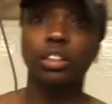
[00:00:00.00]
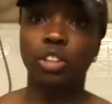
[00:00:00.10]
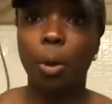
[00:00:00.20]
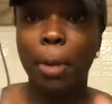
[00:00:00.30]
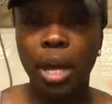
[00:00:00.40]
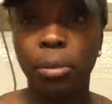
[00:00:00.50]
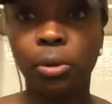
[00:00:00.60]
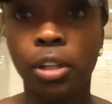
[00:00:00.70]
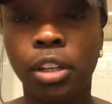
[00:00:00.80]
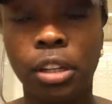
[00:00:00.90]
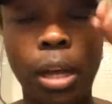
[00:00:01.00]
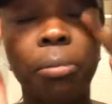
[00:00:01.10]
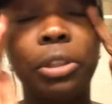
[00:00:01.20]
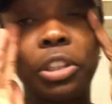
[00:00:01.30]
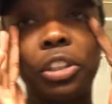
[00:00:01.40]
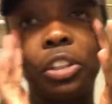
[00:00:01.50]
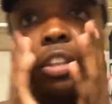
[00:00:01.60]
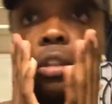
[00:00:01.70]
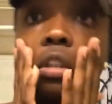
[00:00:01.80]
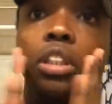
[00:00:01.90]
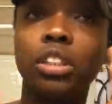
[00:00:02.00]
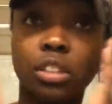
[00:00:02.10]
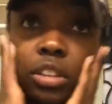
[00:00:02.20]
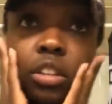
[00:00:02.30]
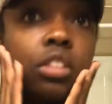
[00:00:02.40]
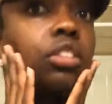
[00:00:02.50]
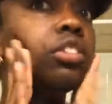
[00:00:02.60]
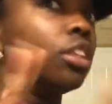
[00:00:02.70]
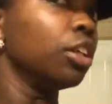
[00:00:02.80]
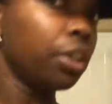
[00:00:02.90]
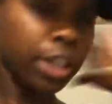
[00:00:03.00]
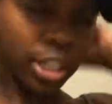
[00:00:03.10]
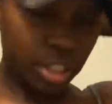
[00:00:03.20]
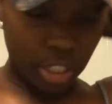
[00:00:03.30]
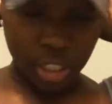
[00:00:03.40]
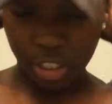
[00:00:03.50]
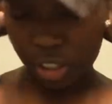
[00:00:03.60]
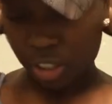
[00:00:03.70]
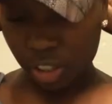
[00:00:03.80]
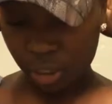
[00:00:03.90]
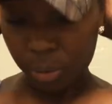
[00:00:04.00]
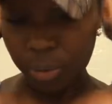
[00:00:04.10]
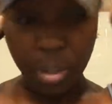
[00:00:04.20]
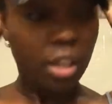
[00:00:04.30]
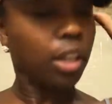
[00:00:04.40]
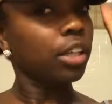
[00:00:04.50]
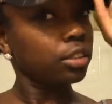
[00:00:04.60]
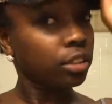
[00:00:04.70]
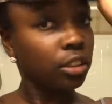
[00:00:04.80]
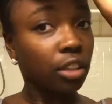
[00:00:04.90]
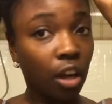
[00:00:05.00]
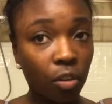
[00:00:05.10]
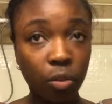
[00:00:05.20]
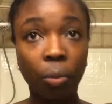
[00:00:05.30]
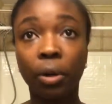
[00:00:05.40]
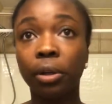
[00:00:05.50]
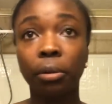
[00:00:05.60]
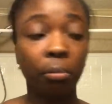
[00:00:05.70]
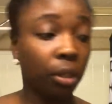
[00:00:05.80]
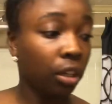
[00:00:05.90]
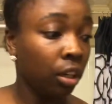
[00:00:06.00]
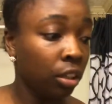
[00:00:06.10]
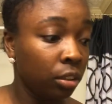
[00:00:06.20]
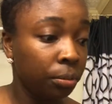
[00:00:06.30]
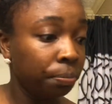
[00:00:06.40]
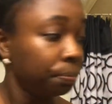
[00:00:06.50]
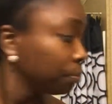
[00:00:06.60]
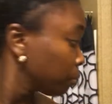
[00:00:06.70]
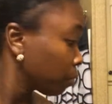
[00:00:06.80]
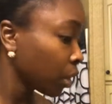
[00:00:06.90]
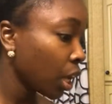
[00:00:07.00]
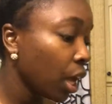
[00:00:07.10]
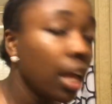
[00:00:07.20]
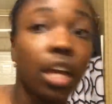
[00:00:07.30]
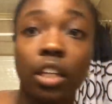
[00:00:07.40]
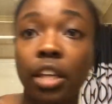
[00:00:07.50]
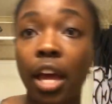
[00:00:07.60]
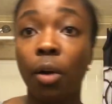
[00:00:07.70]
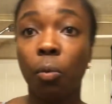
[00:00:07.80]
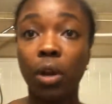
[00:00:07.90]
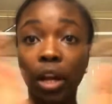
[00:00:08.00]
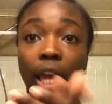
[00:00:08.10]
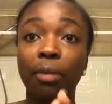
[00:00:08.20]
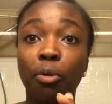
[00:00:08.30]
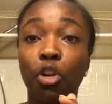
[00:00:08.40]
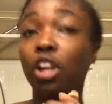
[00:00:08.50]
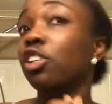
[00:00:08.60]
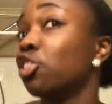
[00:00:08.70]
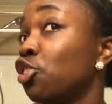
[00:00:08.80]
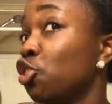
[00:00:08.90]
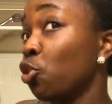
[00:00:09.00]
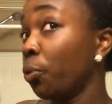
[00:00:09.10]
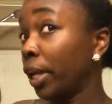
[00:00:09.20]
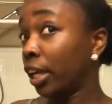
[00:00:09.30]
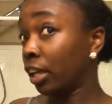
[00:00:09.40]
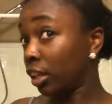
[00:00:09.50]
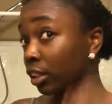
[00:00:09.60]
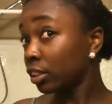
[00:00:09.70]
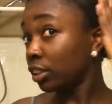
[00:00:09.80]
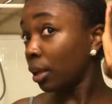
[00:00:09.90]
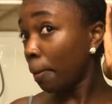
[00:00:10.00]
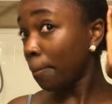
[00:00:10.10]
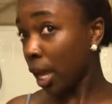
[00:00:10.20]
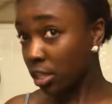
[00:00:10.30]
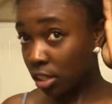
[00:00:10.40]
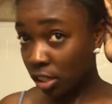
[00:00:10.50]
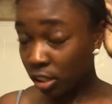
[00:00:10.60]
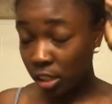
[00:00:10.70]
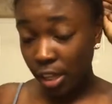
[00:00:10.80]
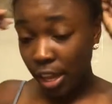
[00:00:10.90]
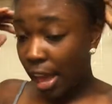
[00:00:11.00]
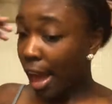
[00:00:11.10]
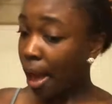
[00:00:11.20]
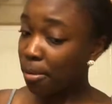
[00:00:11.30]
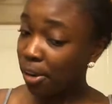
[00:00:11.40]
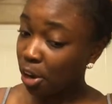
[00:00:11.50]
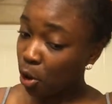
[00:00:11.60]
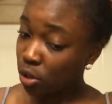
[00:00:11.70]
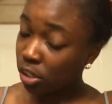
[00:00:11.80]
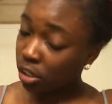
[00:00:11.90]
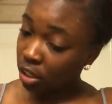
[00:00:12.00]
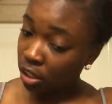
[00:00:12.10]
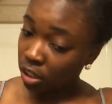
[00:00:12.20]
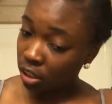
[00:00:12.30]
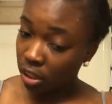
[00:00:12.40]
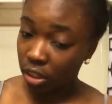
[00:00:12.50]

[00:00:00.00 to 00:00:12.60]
Don't mind me right now. I'm looking a little greasy and you know, just got off of work. But yeah, what I came on here to do is basically I've been noticing